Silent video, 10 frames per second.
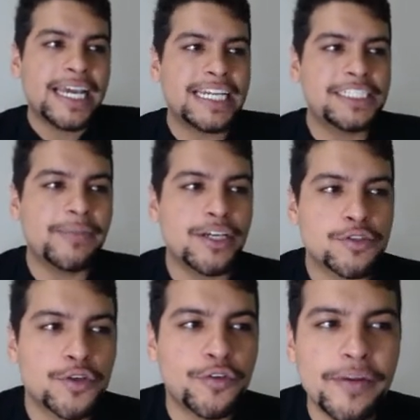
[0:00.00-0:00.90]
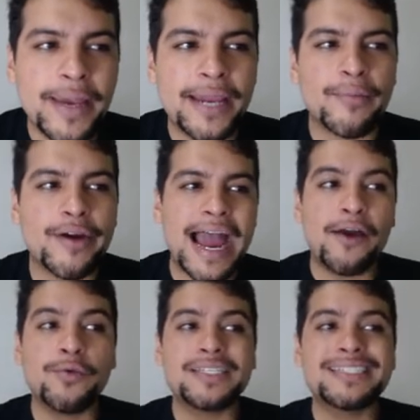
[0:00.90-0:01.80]
Edmilson, remember,
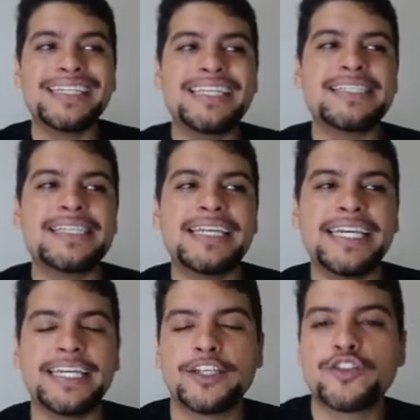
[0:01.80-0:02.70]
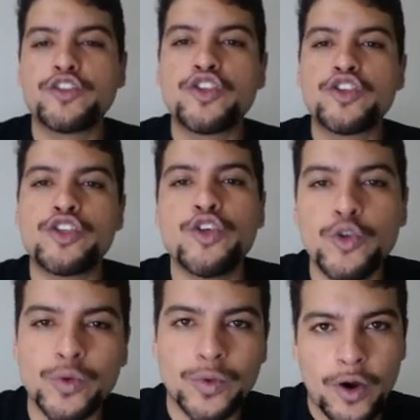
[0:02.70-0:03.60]
I was listening
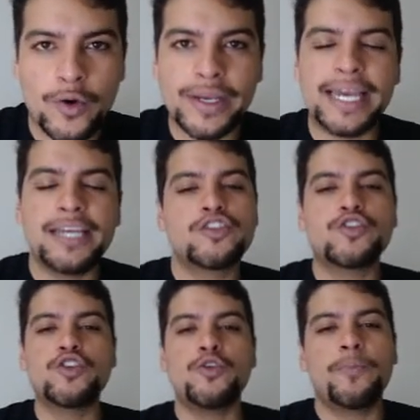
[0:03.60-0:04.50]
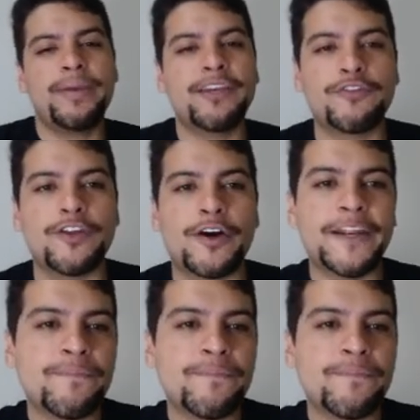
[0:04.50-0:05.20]
to, okay? To Pink Floyd.